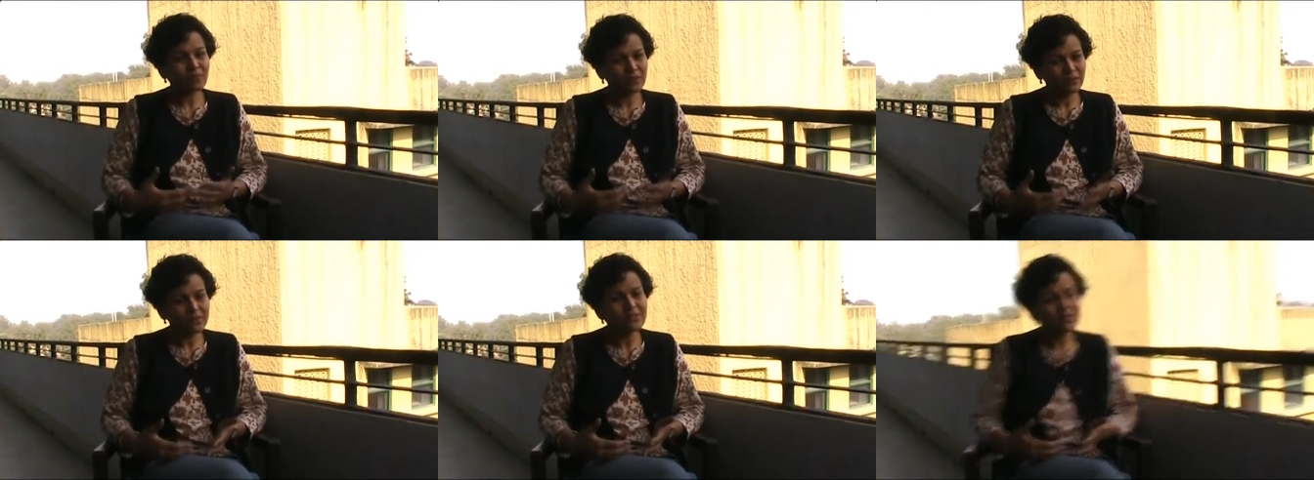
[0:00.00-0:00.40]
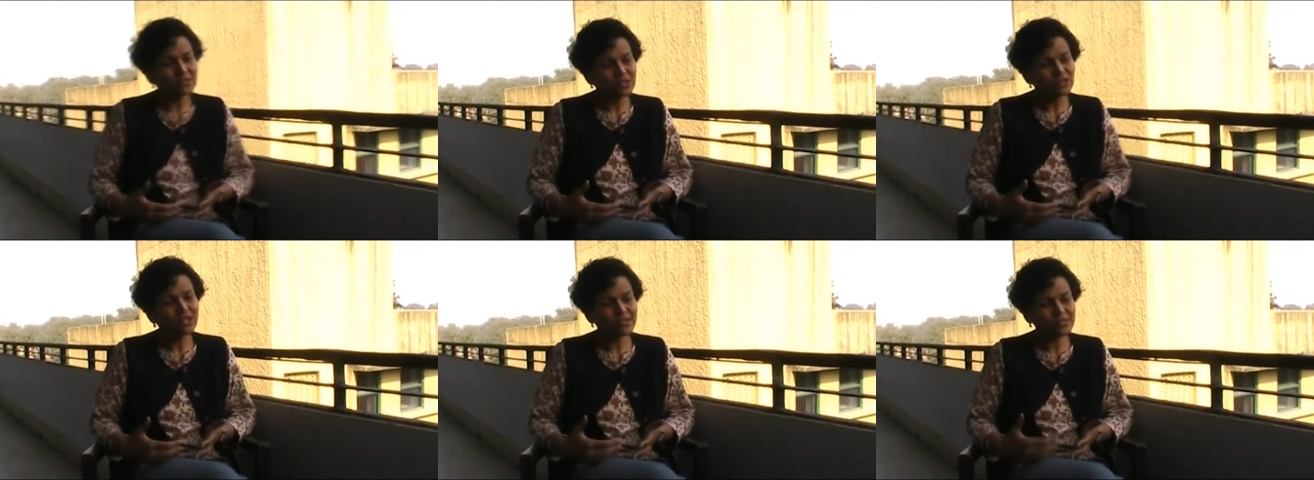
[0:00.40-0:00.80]
this is a
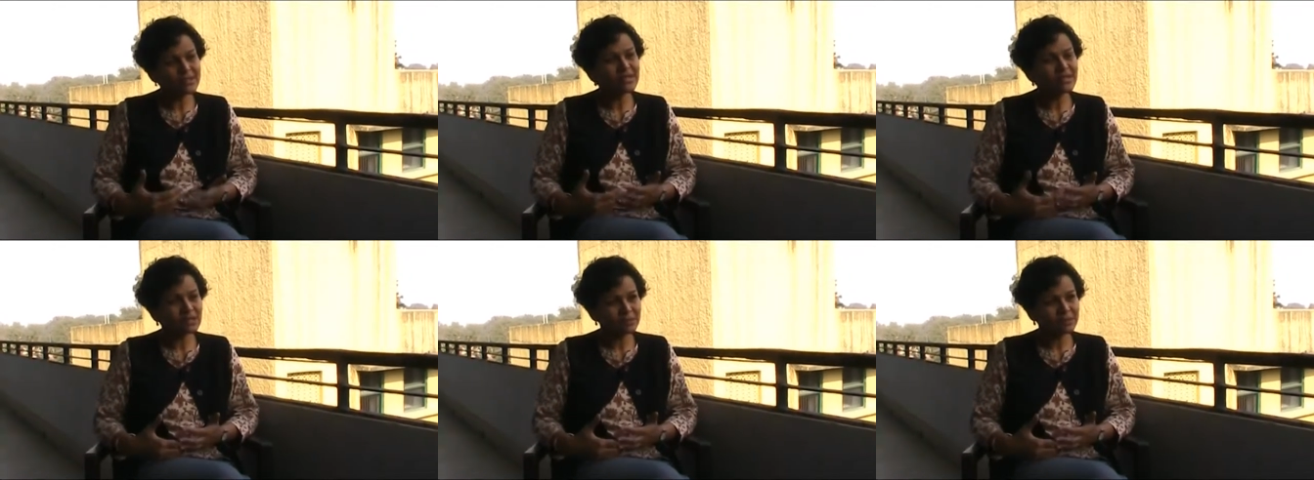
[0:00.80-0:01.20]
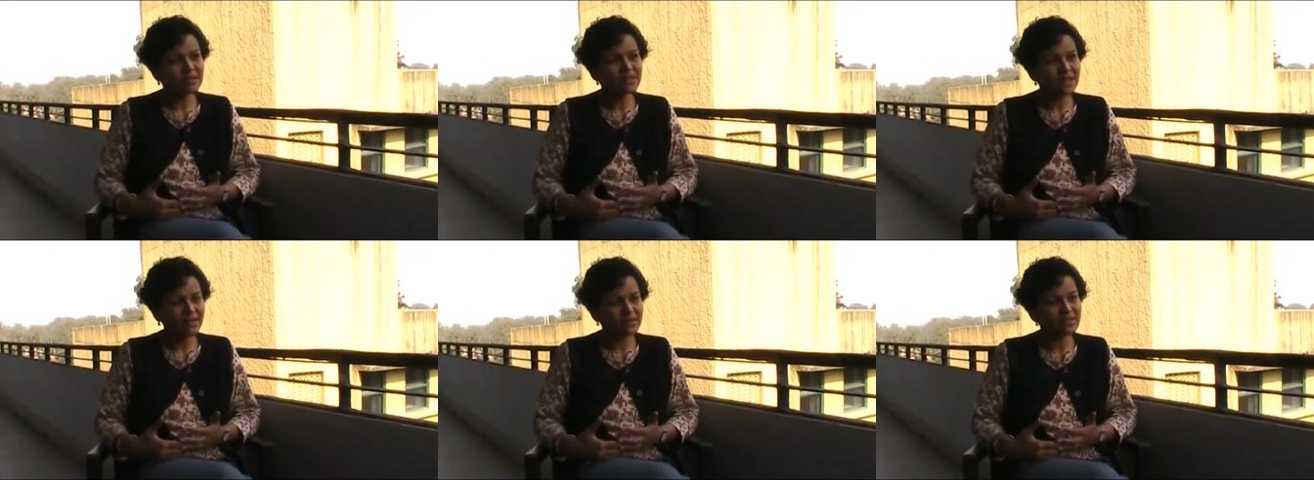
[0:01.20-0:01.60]
changed
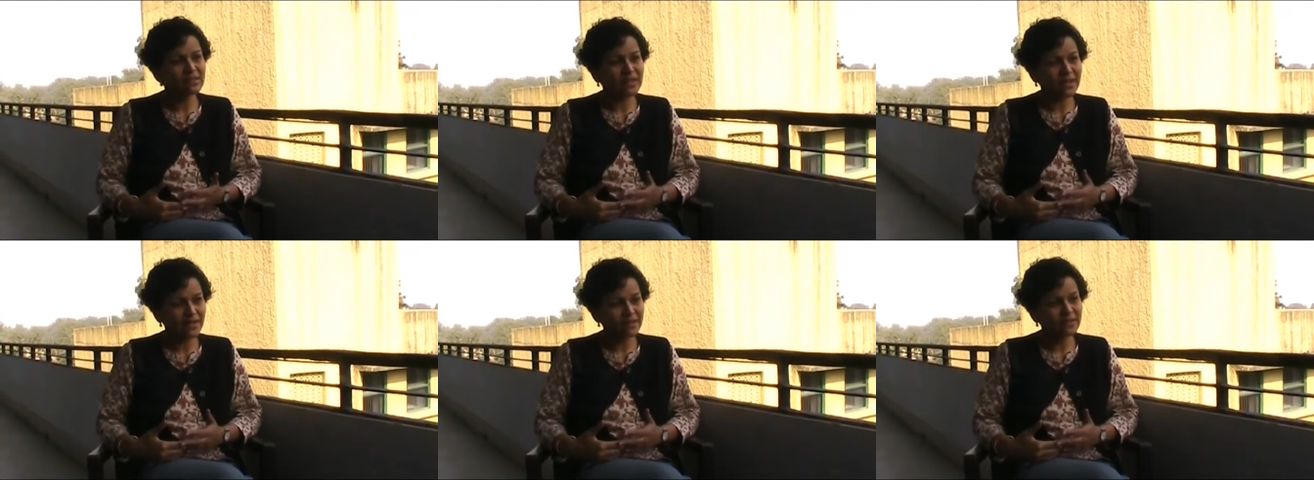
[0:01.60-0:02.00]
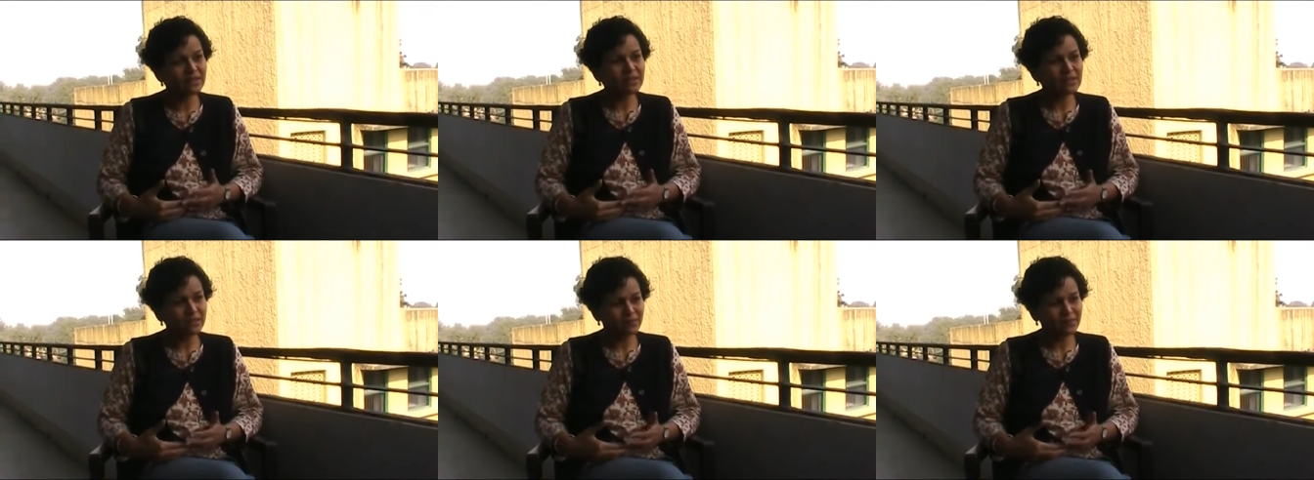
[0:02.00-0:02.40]
circumstance that
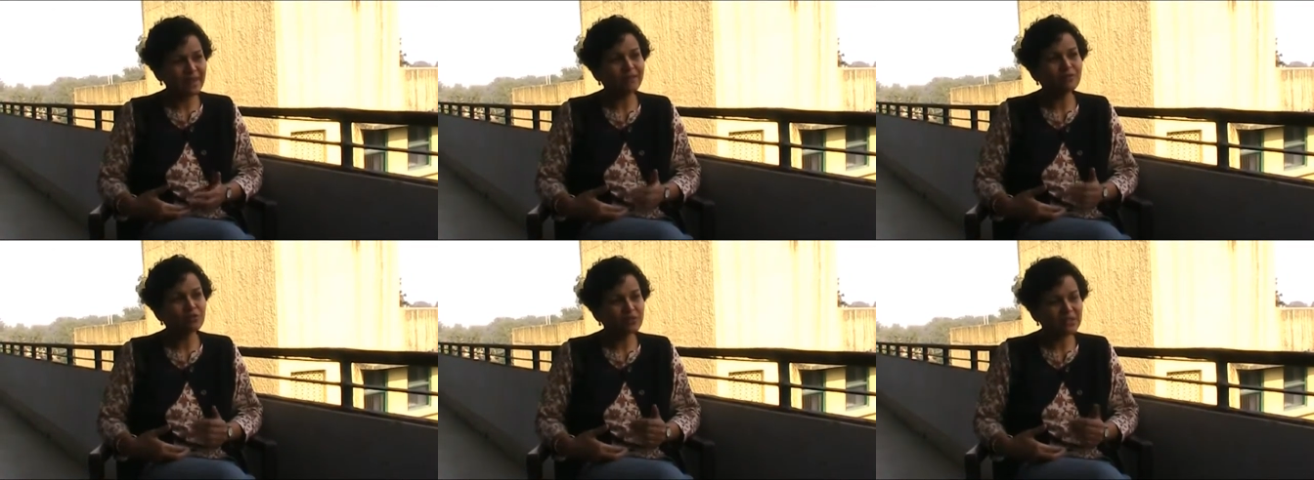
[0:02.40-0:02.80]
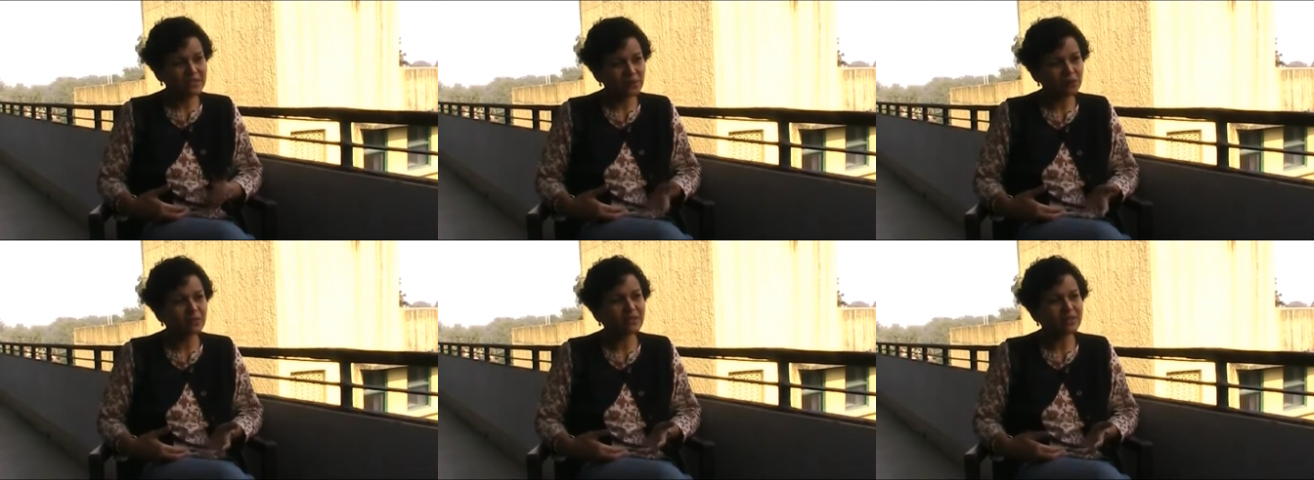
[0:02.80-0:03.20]
they will have to deal
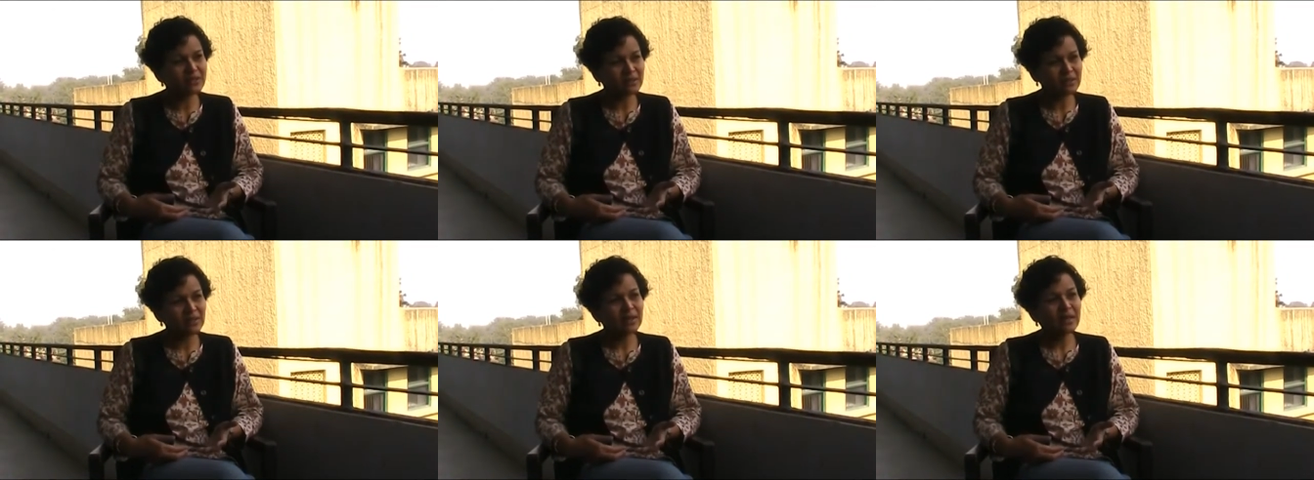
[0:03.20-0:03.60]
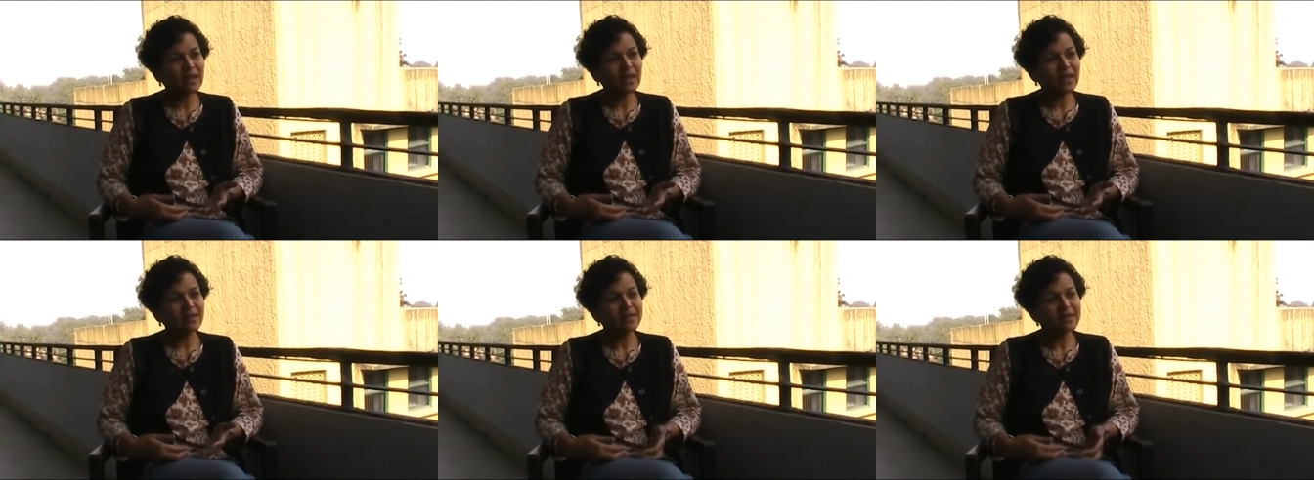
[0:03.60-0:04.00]
with
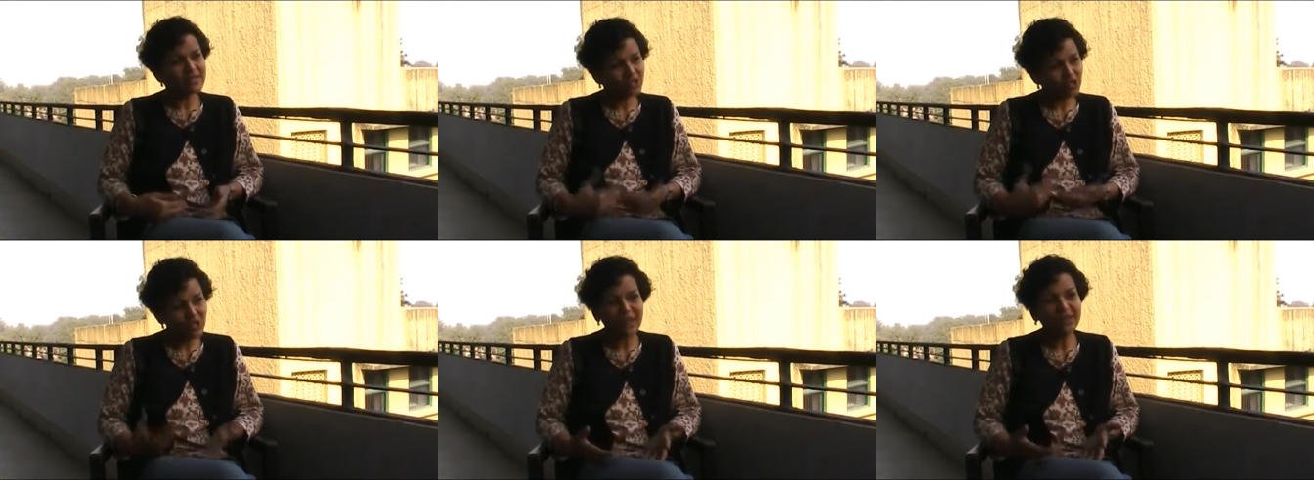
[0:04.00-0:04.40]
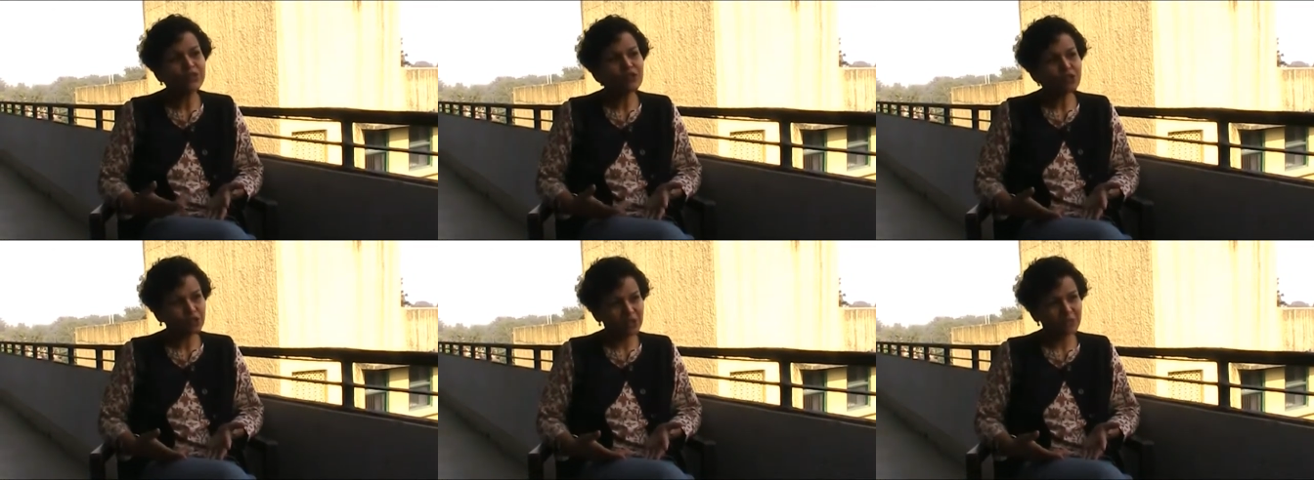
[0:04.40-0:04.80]
and it is a challenge to their